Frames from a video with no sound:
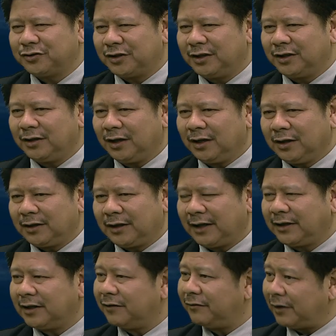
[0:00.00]
actually
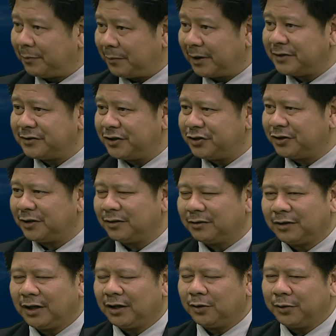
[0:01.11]
getting the fiberization
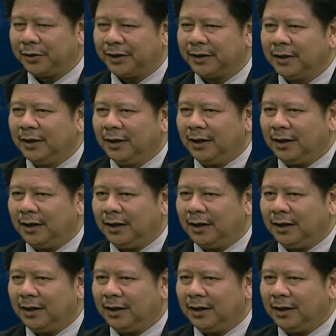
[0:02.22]
going,